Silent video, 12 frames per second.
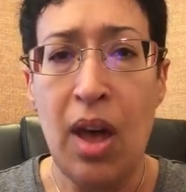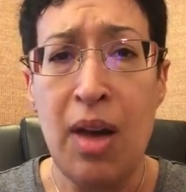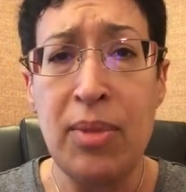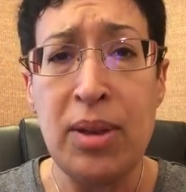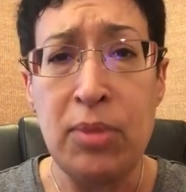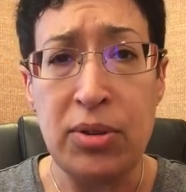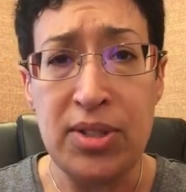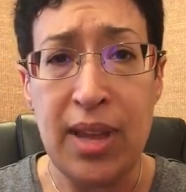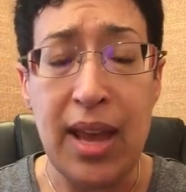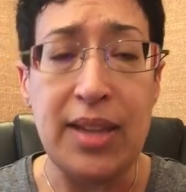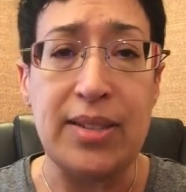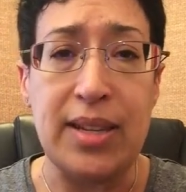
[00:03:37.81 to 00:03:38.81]
in most
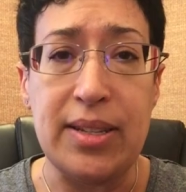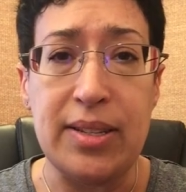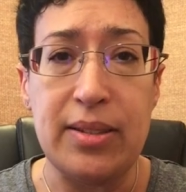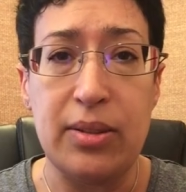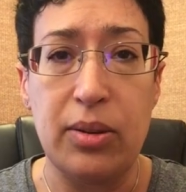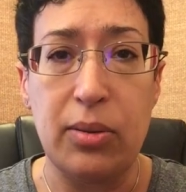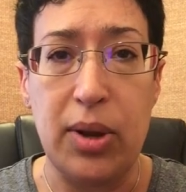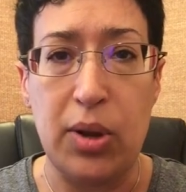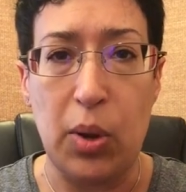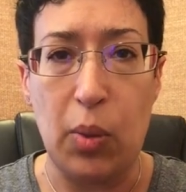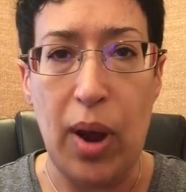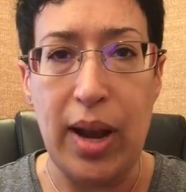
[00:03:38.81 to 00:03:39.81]
cases when
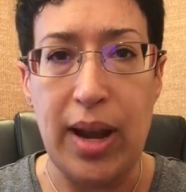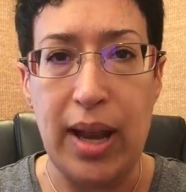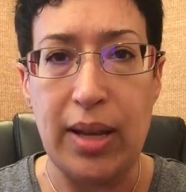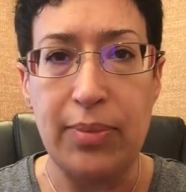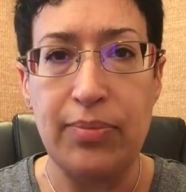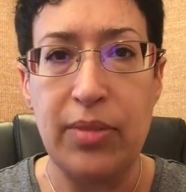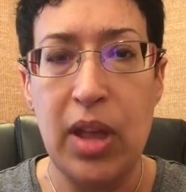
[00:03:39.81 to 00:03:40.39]
you're writing.